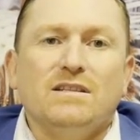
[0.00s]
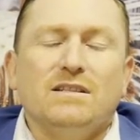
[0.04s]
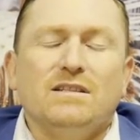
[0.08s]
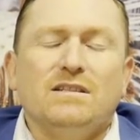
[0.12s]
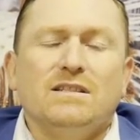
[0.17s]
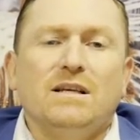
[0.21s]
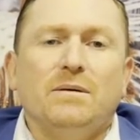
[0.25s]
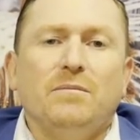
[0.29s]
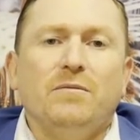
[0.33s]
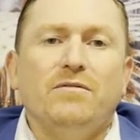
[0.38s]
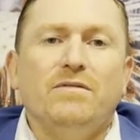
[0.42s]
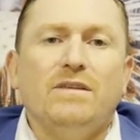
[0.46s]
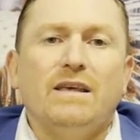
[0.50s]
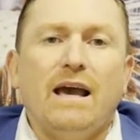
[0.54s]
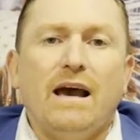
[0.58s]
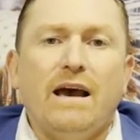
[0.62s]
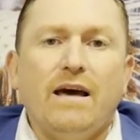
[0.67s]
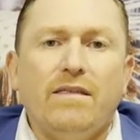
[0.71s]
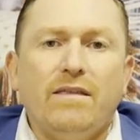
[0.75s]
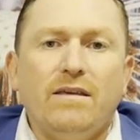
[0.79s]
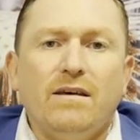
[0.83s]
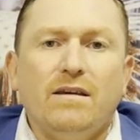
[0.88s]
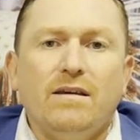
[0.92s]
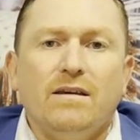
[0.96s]
some of the
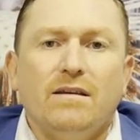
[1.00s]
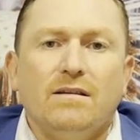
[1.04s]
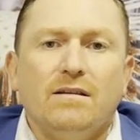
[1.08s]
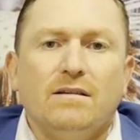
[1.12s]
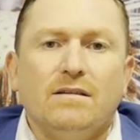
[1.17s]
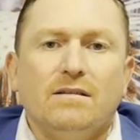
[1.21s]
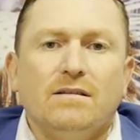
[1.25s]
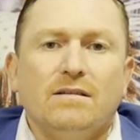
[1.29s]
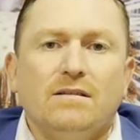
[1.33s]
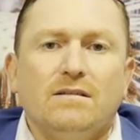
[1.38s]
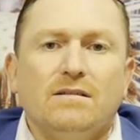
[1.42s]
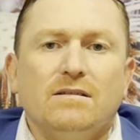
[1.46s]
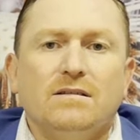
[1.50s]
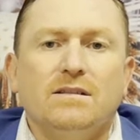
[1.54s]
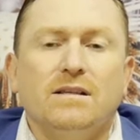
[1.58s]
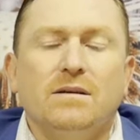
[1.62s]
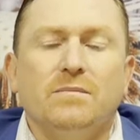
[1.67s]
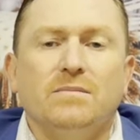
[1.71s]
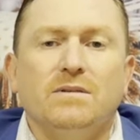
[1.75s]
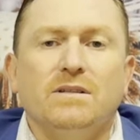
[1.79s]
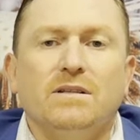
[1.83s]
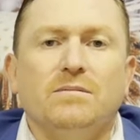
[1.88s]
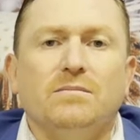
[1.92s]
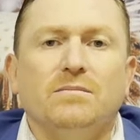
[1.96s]
other
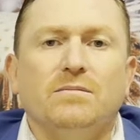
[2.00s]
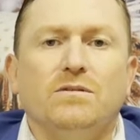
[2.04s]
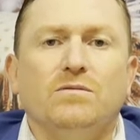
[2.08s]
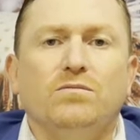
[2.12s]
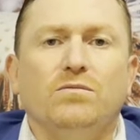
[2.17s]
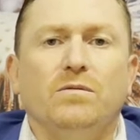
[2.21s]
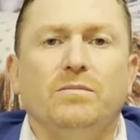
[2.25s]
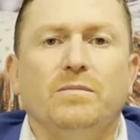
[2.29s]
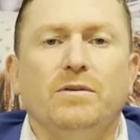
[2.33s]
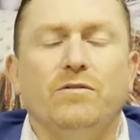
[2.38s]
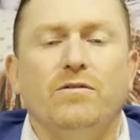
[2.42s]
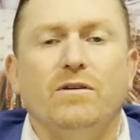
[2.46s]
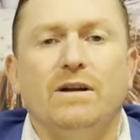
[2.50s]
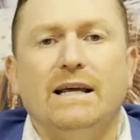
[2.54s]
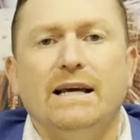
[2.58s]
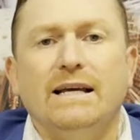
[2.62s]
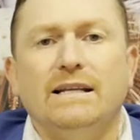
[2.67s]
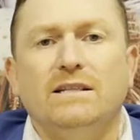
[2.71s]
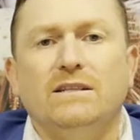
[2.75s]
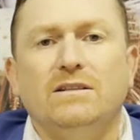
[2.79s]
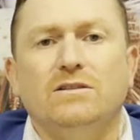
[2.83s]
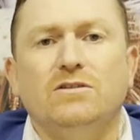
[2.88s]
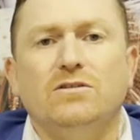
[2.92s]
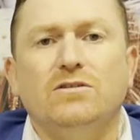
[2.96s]
symptoms will be
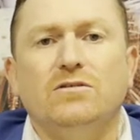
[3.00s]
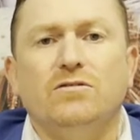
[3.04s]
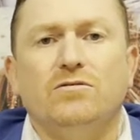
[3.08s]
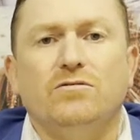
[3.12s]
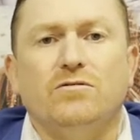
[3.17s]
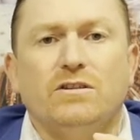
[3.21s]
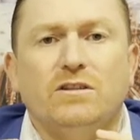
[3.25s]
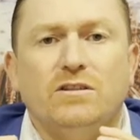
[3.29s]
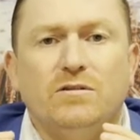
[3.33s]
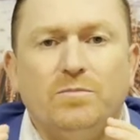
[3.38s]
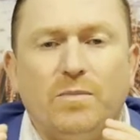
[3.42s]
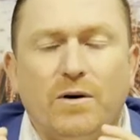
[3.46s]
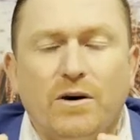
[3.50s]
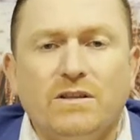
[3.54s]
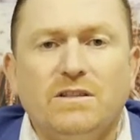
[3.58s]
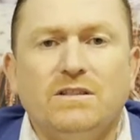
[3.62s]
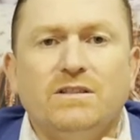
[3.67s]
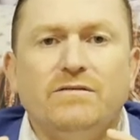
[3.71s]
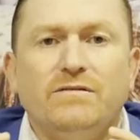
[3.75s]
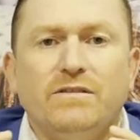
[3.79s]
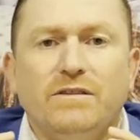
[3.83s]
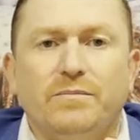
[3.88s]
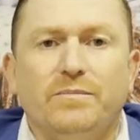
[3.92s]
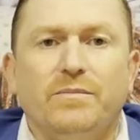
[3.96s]
related to the response
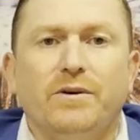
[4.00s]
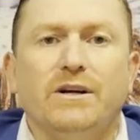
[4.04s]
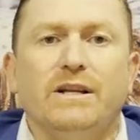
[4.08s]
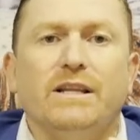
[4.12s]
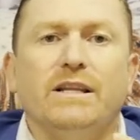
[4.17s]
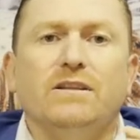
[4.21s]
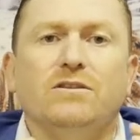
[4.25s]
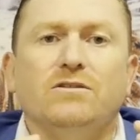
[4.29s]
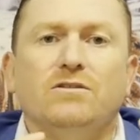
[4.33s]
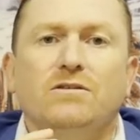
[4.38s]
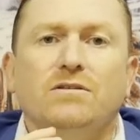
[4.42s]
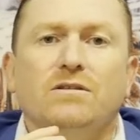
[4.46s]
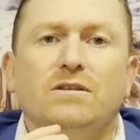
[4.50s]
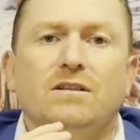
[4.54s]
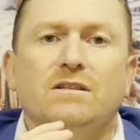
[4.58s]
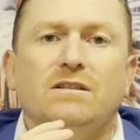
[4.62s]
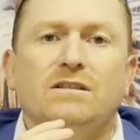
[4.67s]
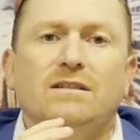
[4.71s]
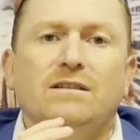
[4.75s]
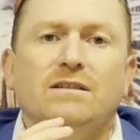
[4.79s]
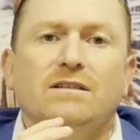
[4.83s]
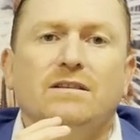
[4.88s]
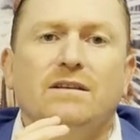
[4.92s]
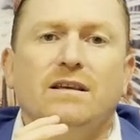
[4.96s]
of the body to
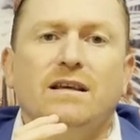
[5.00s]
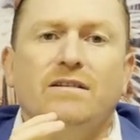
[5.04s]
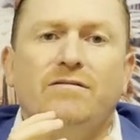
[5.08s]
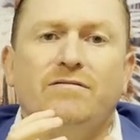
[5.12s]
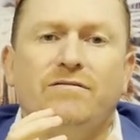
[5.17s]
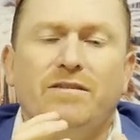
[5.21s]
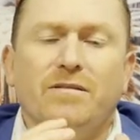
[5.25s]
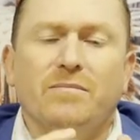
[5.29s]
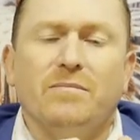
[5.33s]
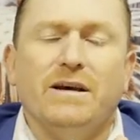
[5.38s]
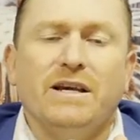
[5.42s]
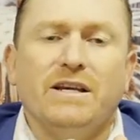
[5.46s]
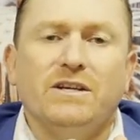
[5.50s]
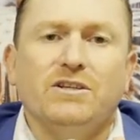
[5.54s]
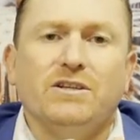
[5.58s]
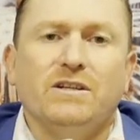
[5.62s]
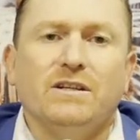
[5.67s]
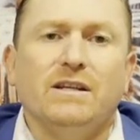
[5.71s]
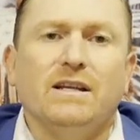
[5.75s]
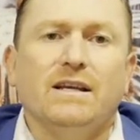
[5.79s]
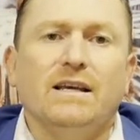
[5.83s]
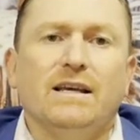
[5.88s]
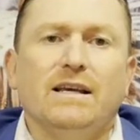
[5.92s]
this inflammation.